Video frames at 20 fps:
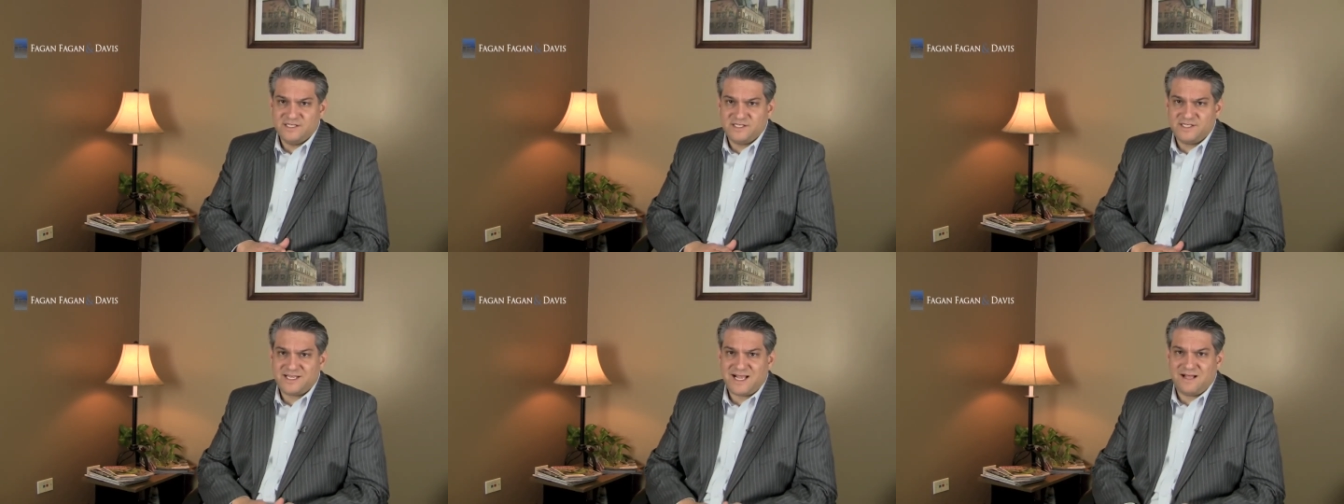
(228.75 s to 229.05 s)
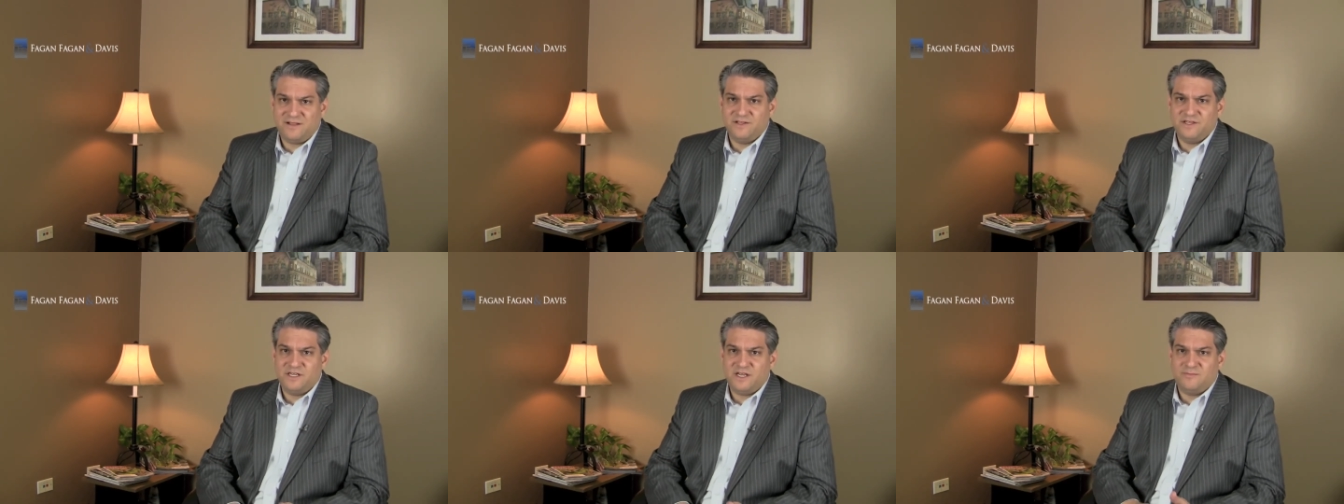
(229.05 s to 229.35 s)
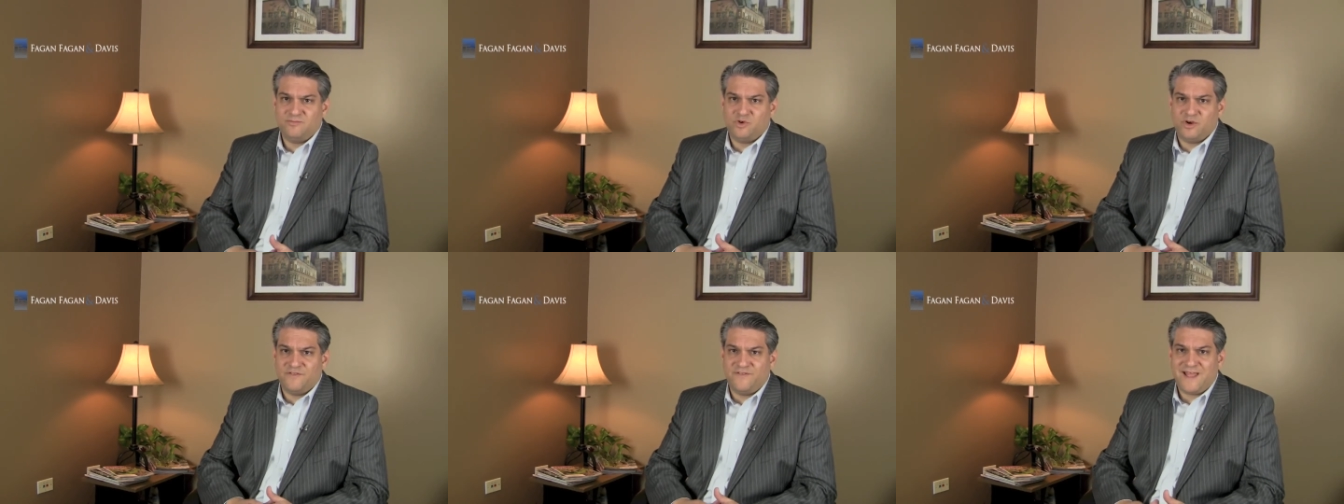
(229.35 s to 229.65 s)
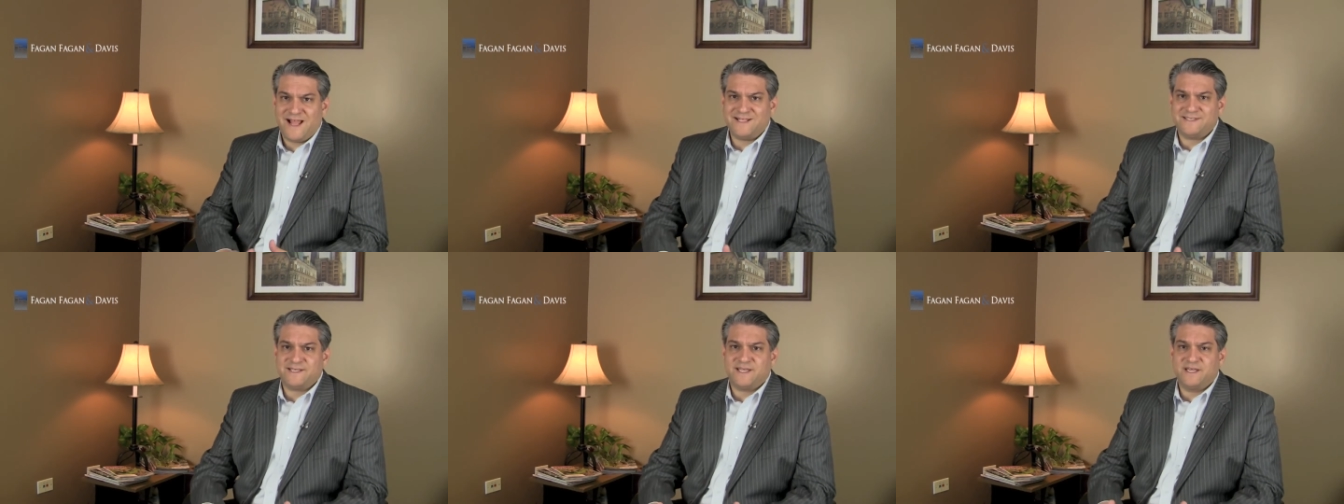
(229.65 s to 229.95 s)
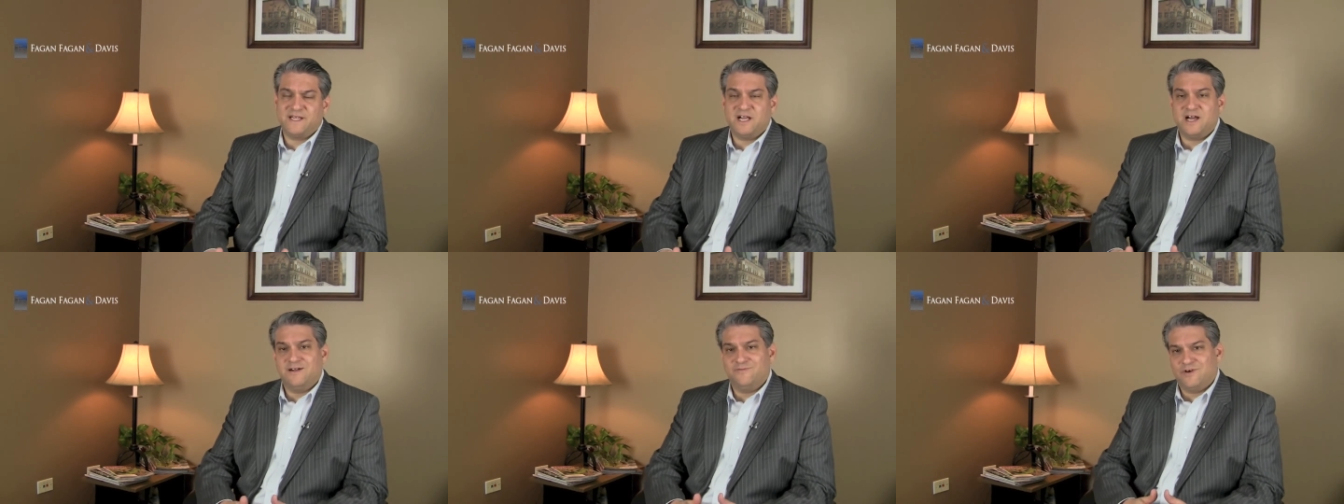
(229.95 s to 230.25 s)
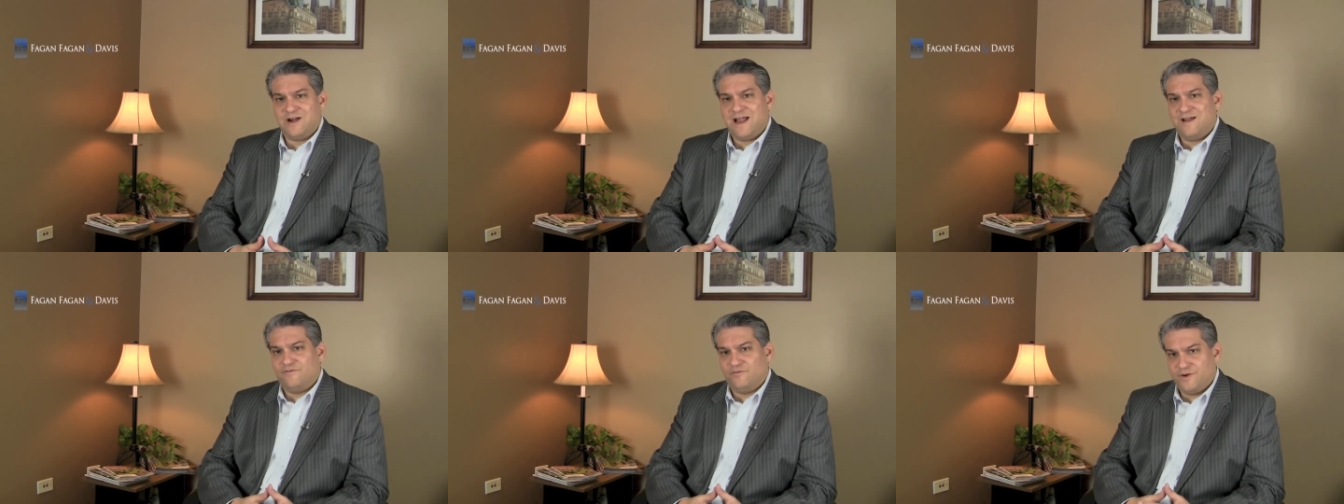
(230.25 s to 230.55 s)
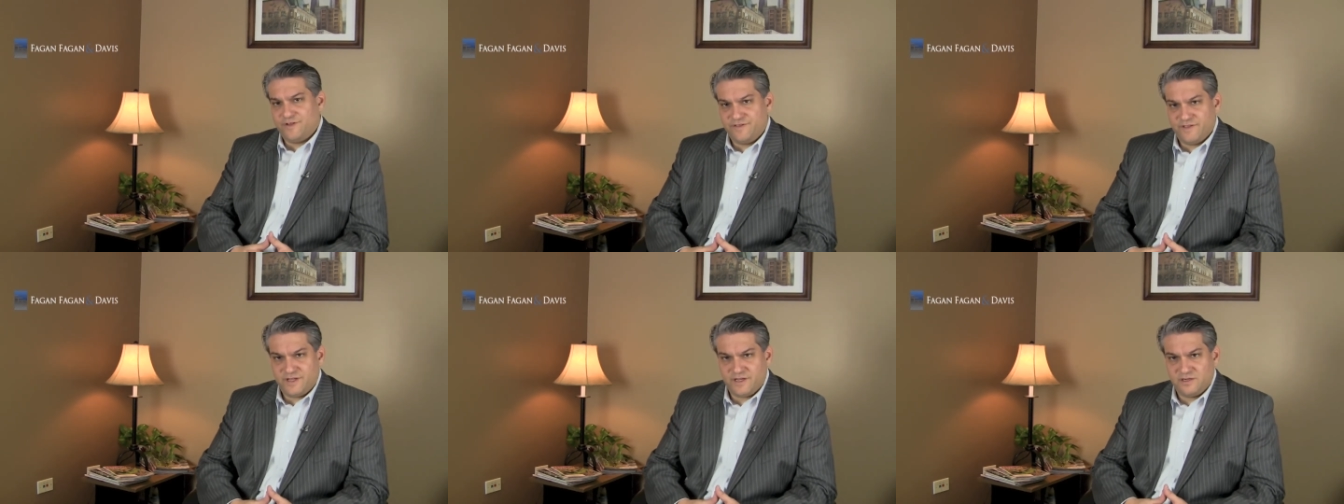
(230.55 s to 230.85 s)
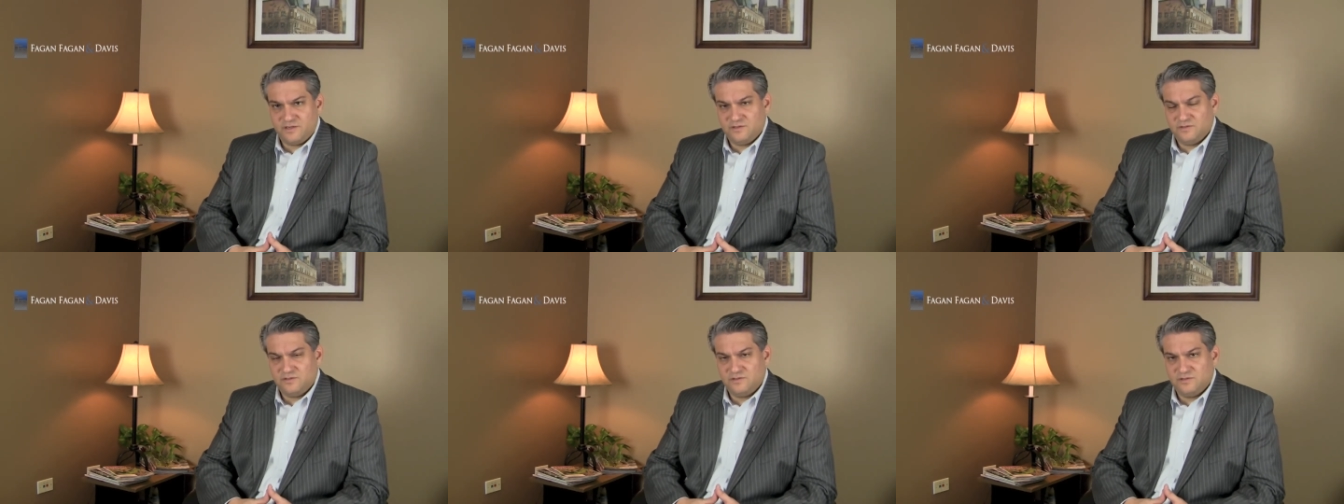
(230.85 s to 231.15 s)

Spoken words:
solid number and that's going to cover everything,